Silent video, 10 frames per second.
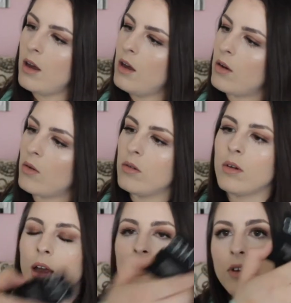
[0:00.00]
Oh,
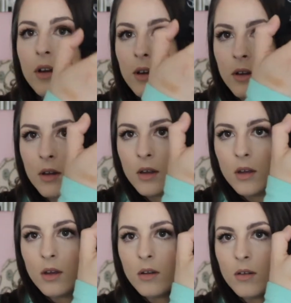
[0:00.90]
actually,
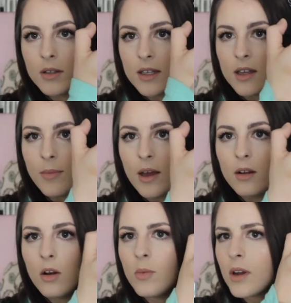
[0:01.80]
that's not that
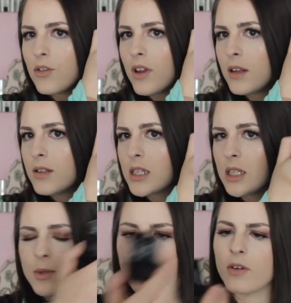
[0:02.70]
bad. Oh my gosh, that's
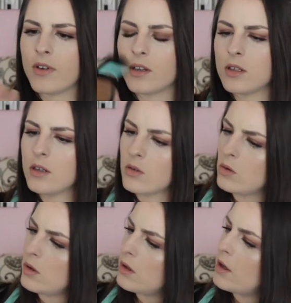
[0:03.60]
gonna be perfect.
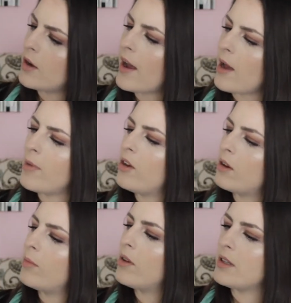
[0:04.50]
Cool. Okay, I bet you
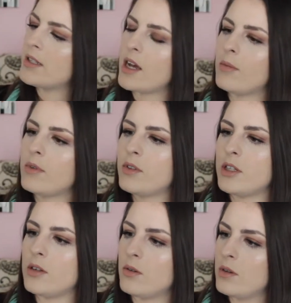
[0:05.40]
can build this up
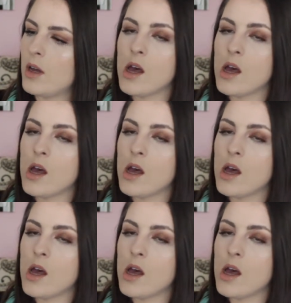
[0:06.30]
too.